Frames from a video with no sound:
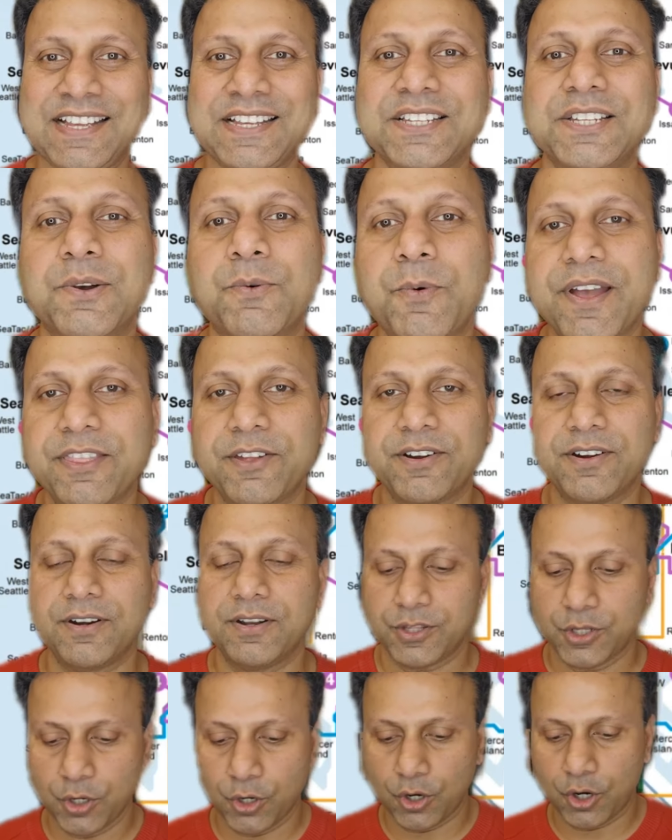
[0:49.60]
So
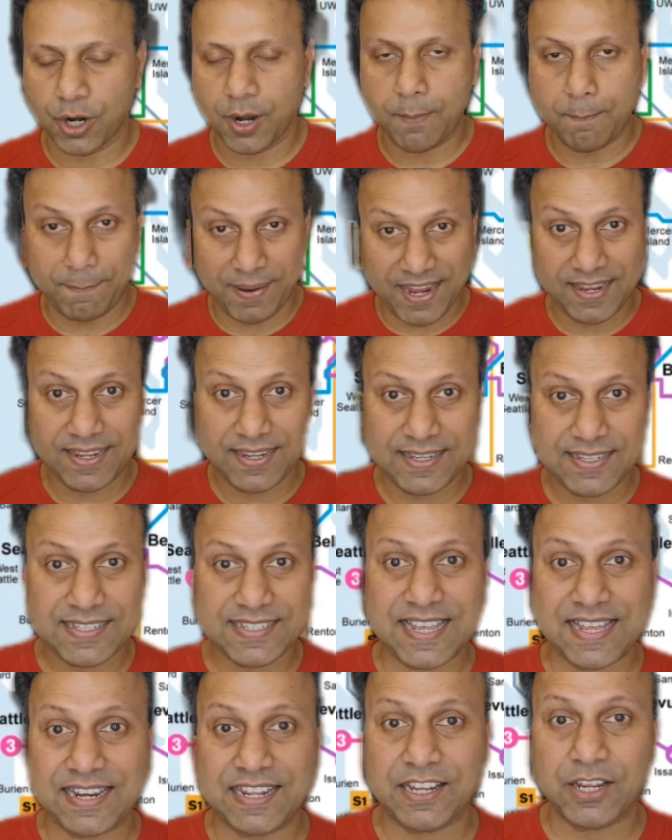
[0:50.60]
whether you're buying,
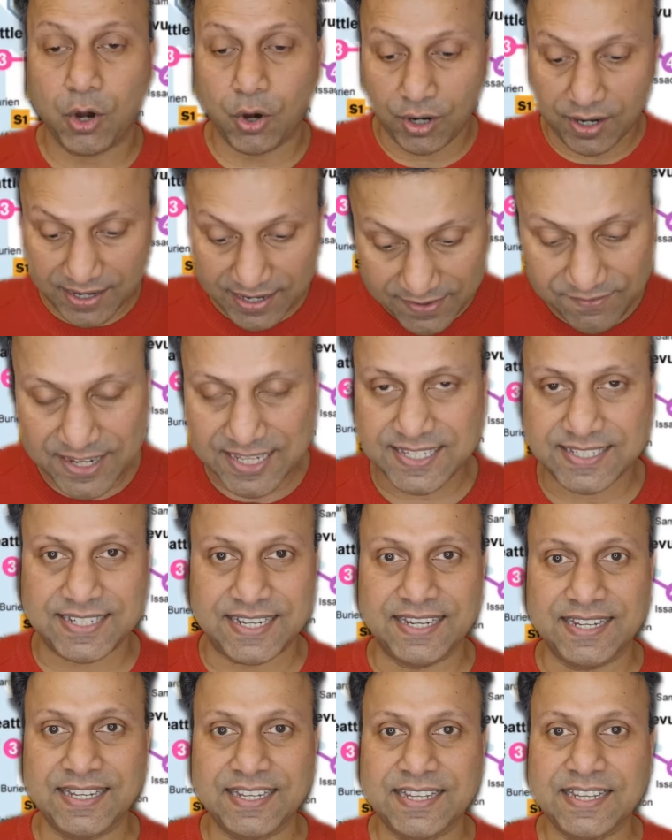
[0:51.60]
selling, or
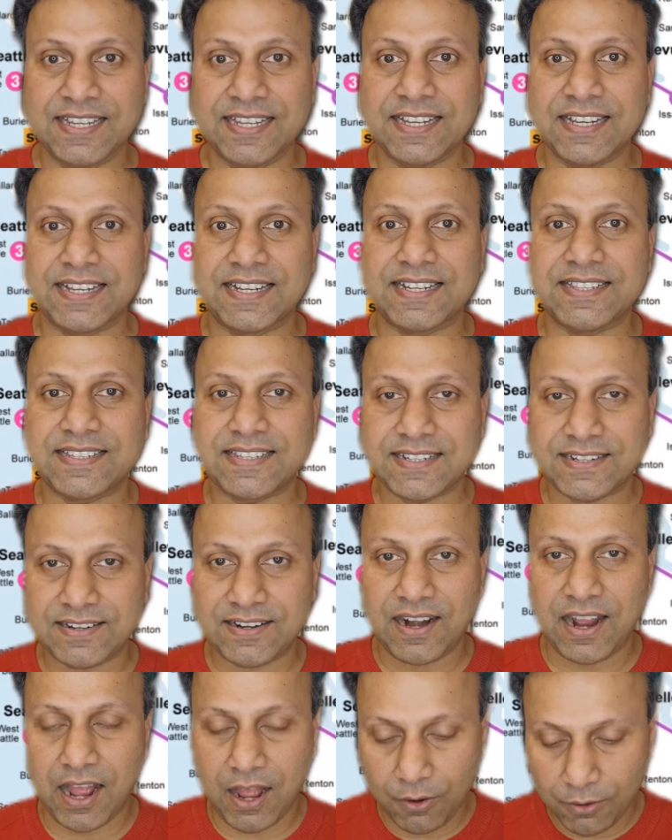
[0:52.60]
investing,
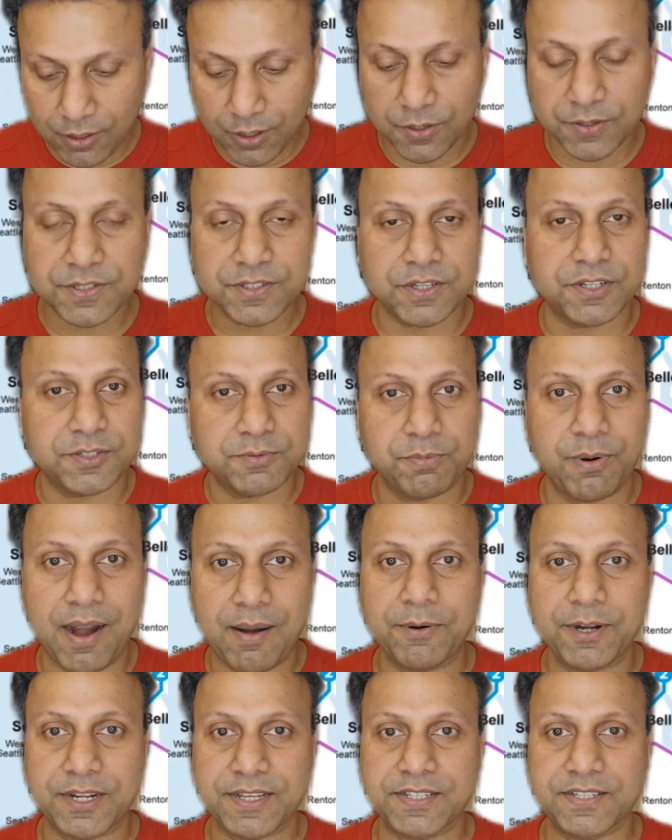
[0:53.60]
consider how close those
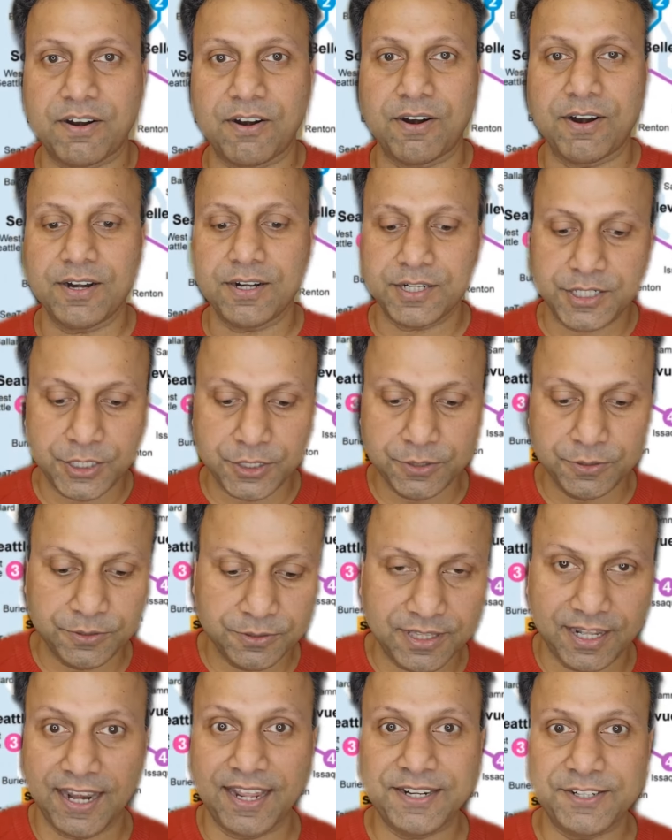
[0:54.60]
properties are to
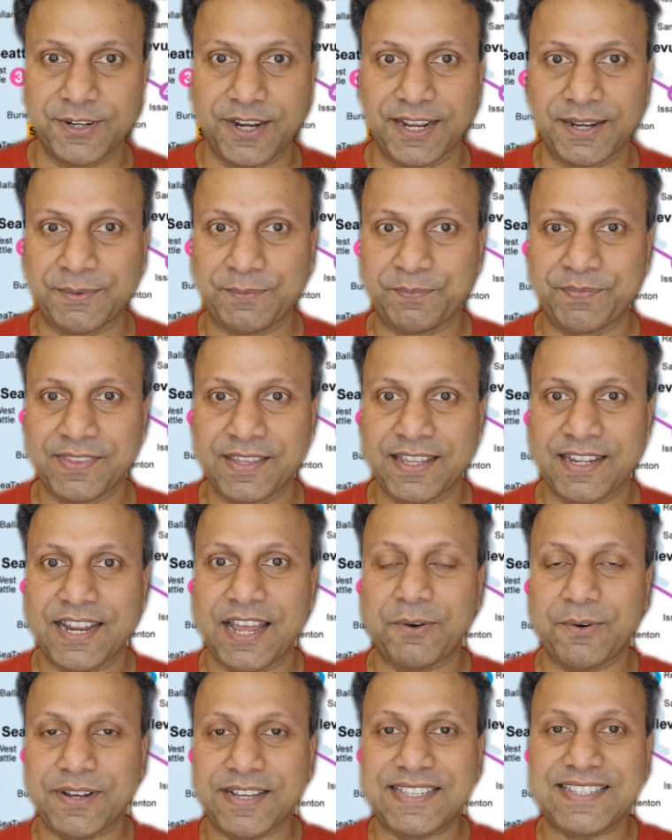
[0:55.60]
the light rail.
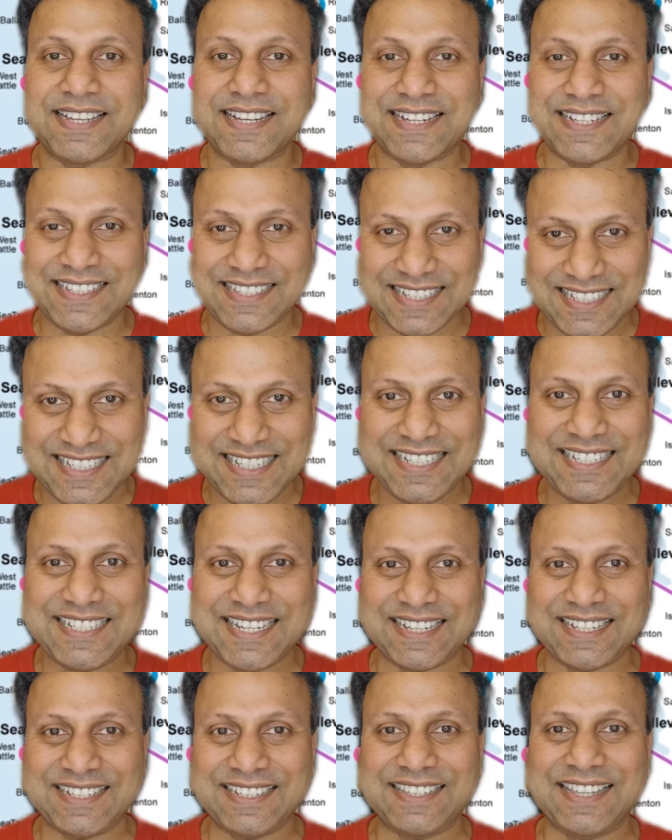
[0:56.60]
Now, it's the
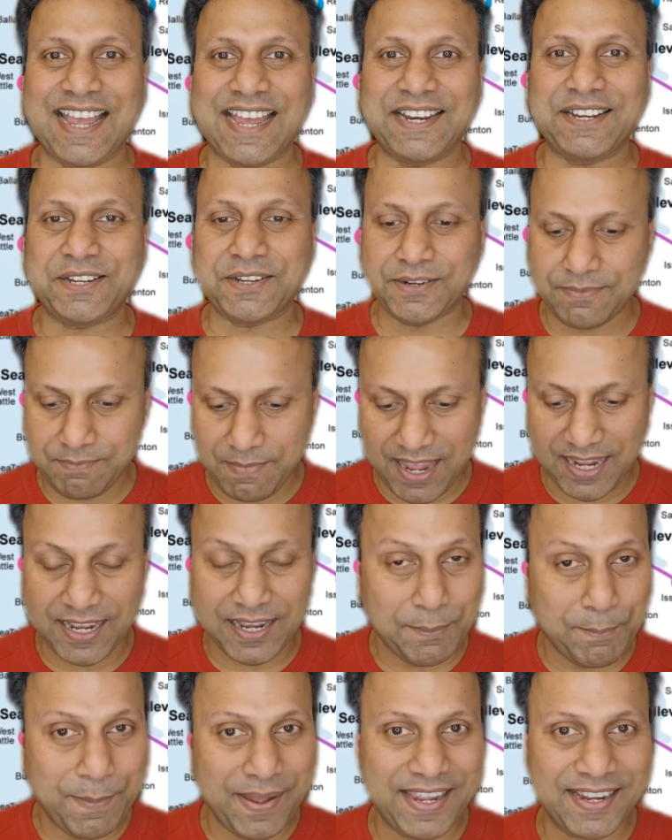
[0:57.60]
detail that could make
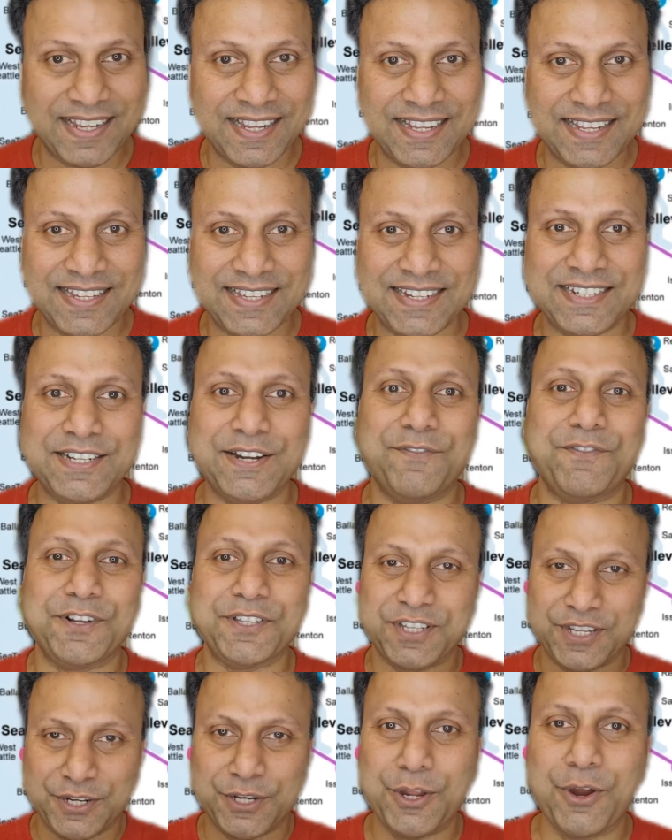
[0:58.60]
a big
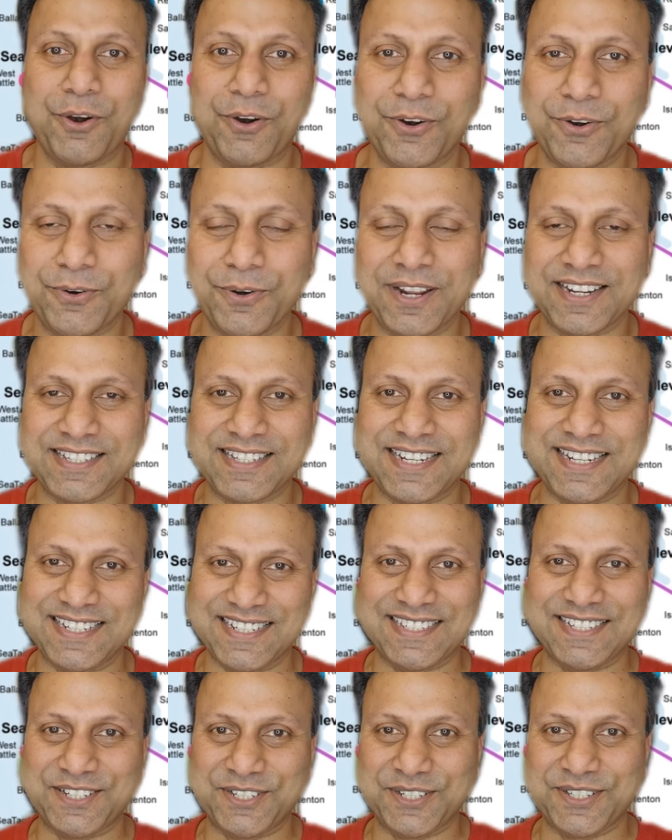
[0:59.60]
difference in your real estate
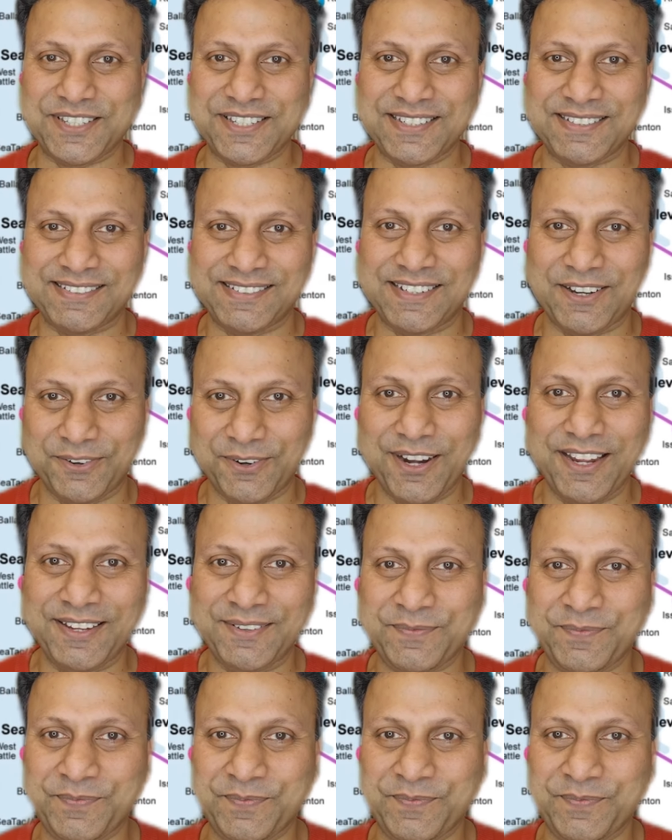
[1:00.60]
decisions. Agree?